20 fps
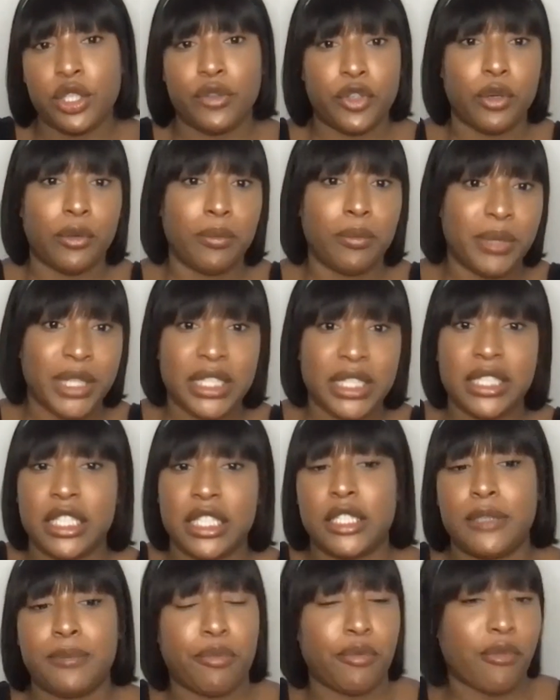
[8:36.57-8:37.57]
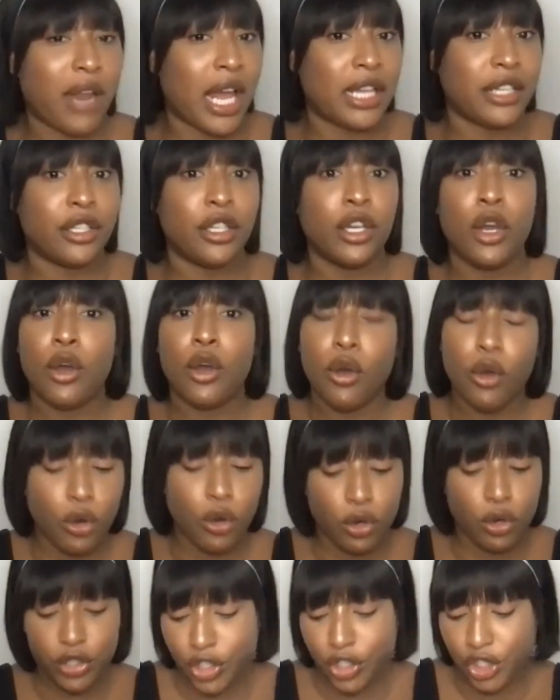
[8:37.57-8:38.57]
of your business brand
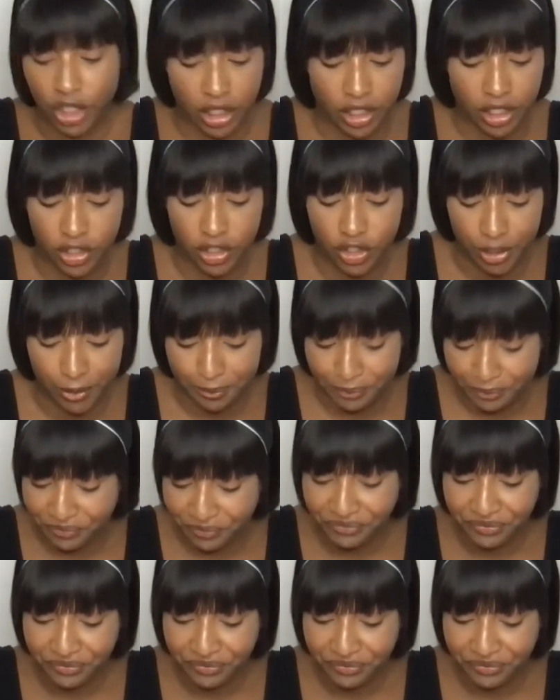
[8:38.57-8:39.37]
or church.